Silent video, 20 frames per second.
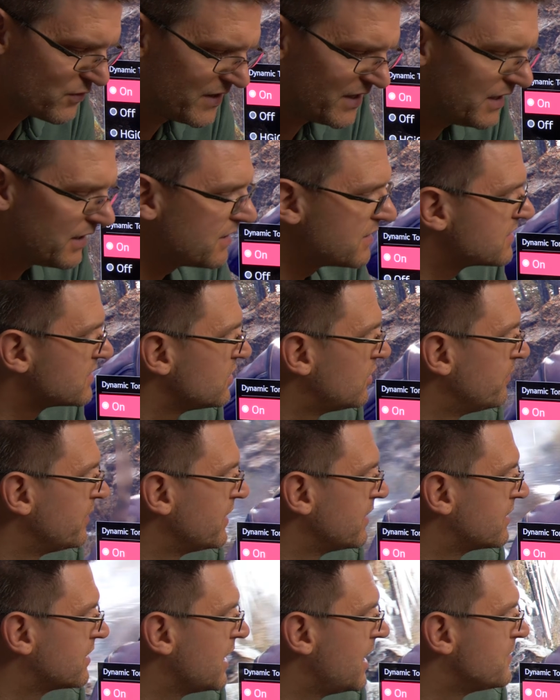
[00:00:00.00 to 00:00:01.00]
reading this so
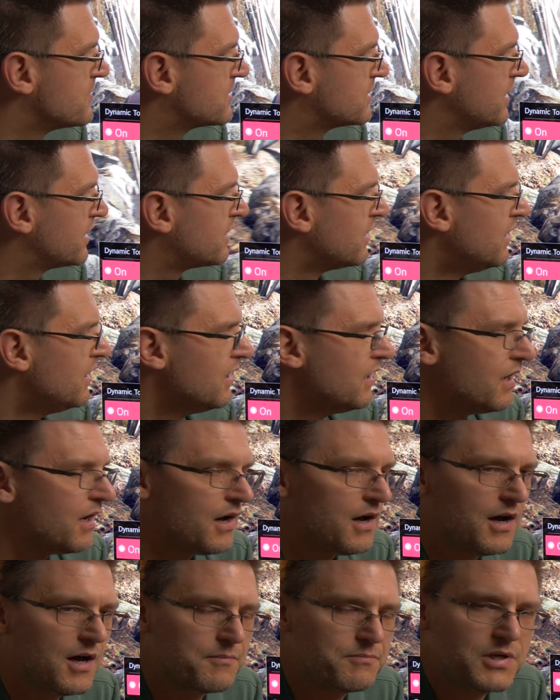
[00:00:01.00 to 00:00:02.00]
many times, that
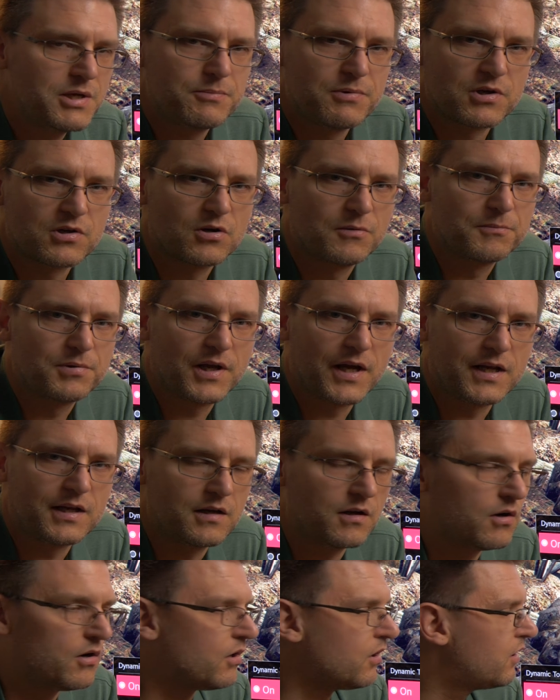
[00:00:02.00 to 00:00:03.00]
people
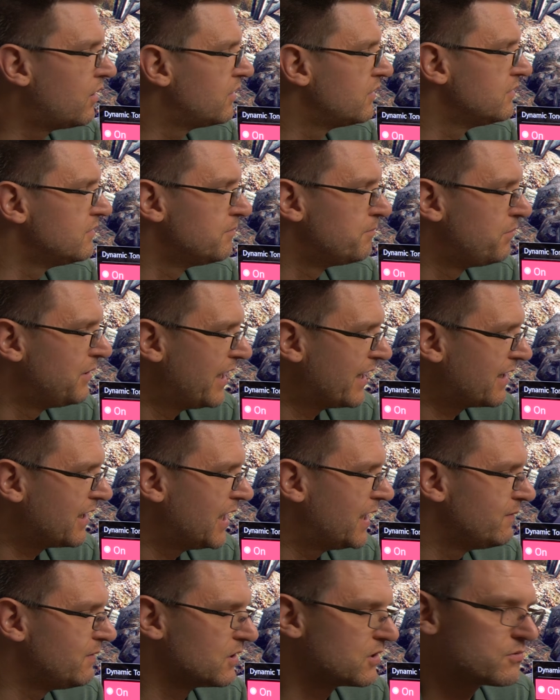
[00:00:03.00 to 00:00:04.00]
complaining, oh, black
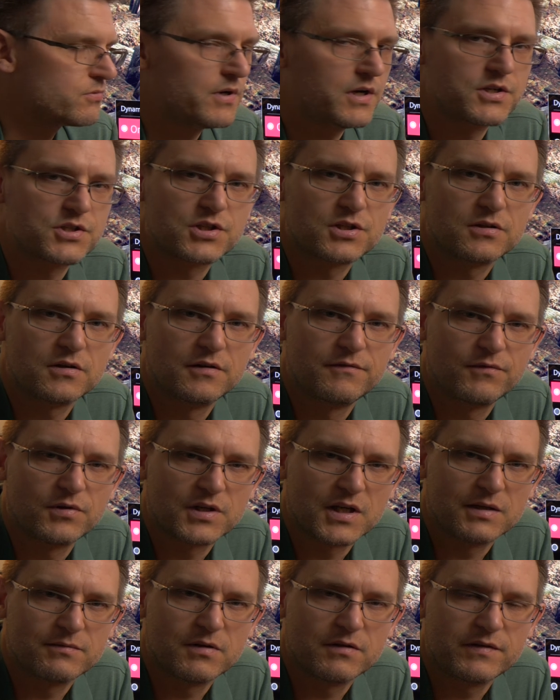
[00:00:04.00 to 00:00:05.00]
level crush on
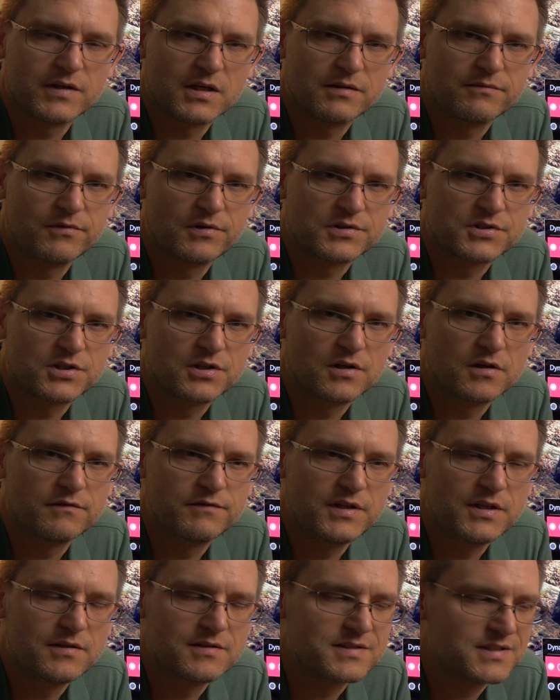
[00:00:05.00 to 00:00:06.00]
whatever when I'm watching your
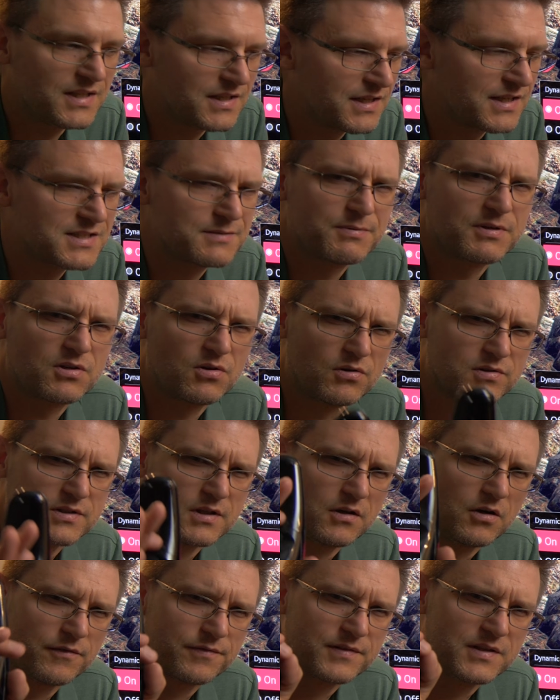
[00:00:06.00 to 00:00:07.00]
videos. Yeah, that's because
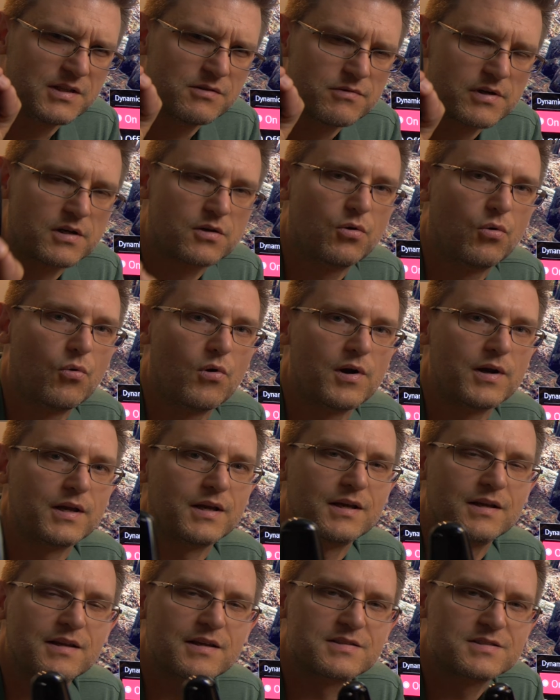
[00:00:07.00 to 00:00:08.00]
of the
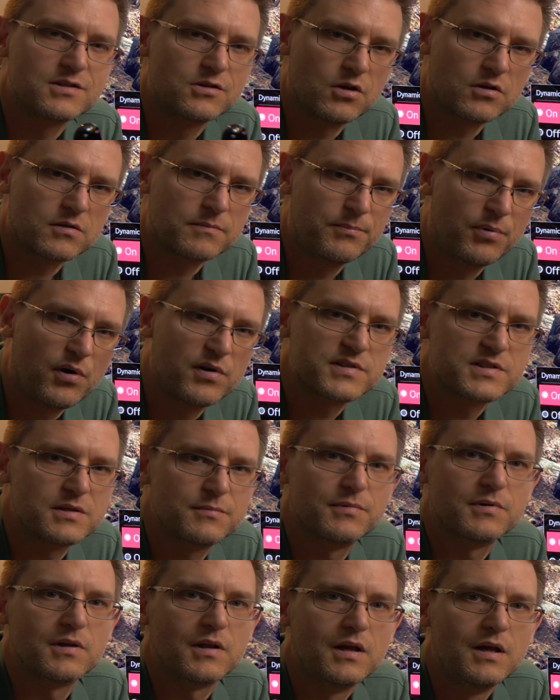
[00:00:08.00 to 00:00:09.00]
recording. It is not
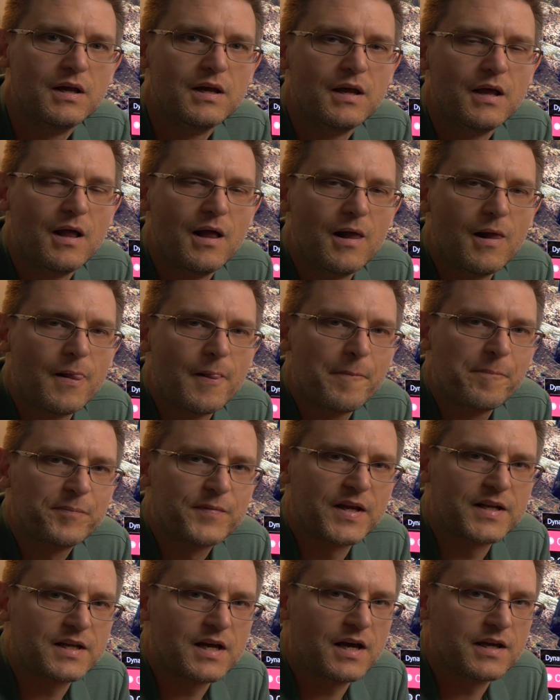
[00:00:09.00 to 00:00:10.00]
possible
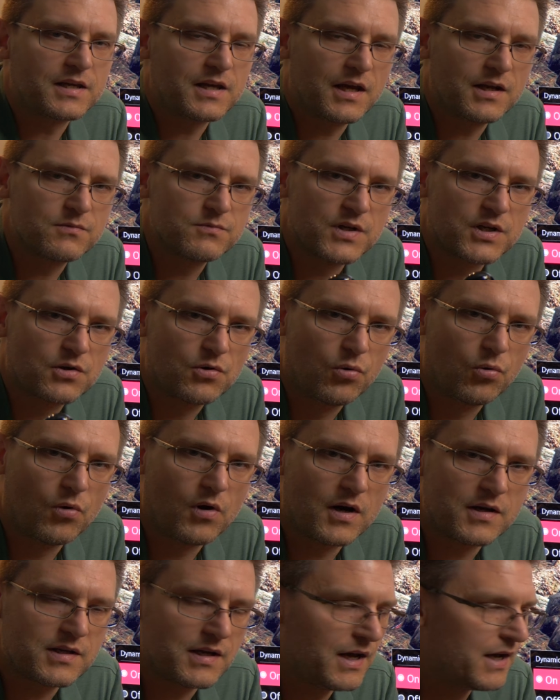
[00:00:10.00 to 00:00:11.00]
that I can
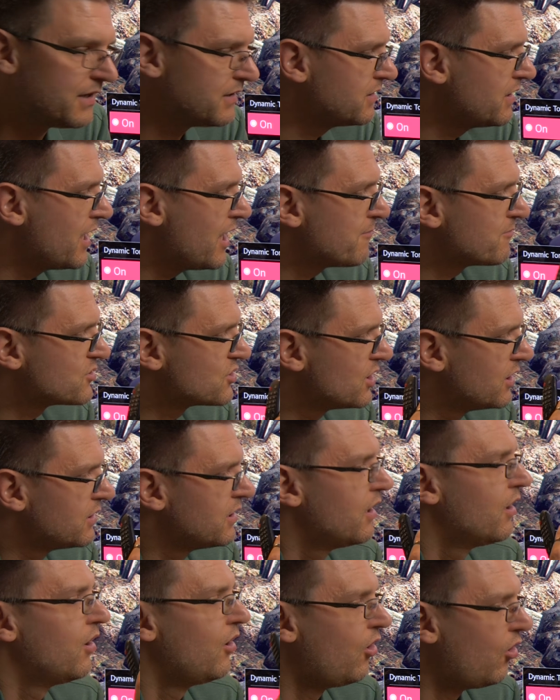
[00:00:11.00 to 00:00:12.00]
record and capture
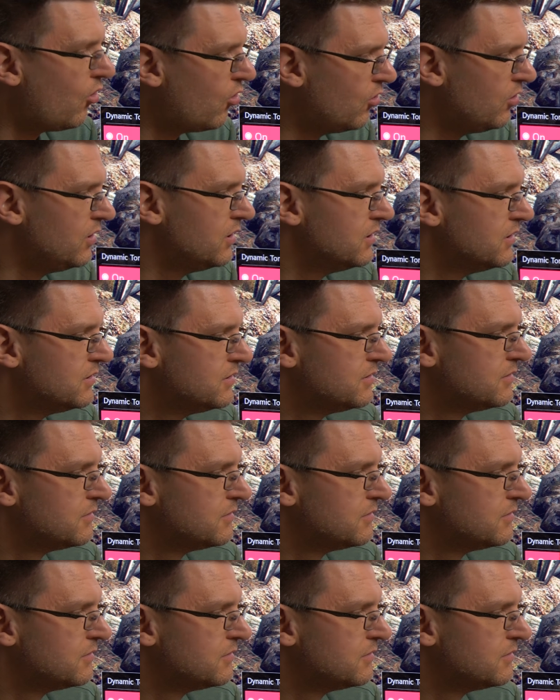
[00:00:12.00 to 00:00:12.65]
the whole